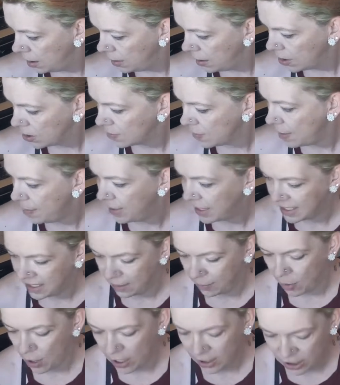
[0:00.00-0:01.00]
there's my
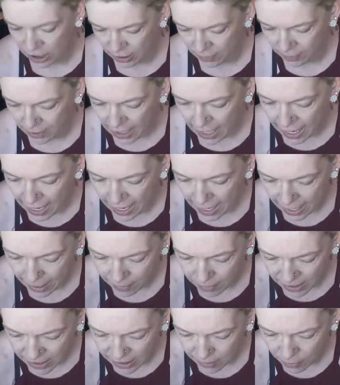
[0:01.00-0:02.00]
mixie brush. Yay,
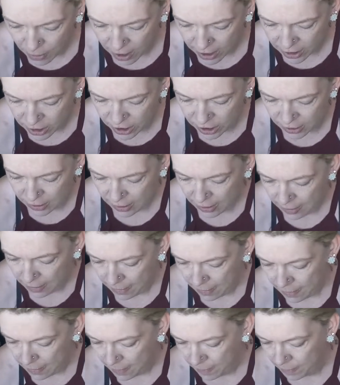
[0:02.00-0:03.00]
mixie brush.
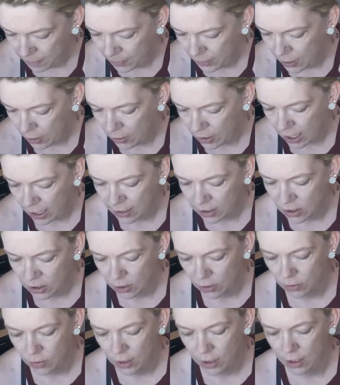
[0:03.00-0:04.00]
Okay,
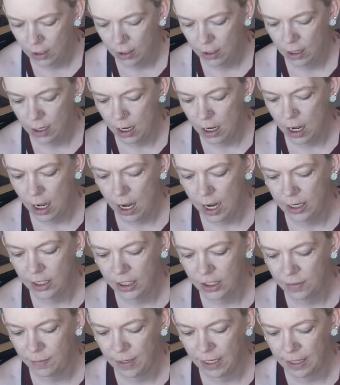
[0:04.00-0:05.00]
so I
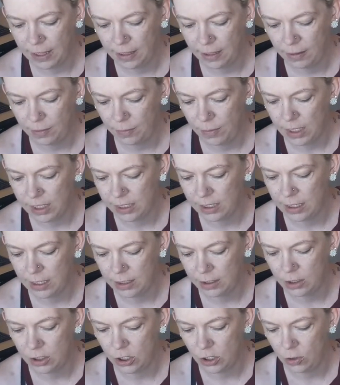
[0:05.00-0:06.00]
just mix
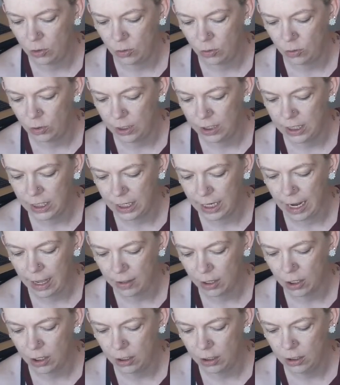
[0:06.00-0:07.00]
these two
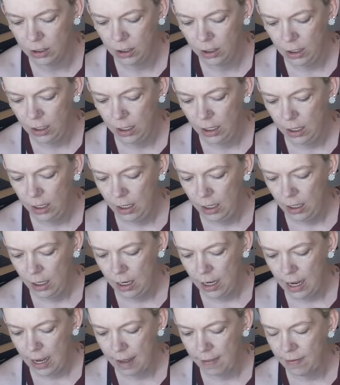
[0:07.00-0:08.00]
together
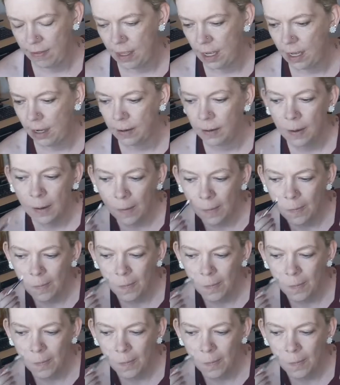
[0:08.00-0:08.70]
and then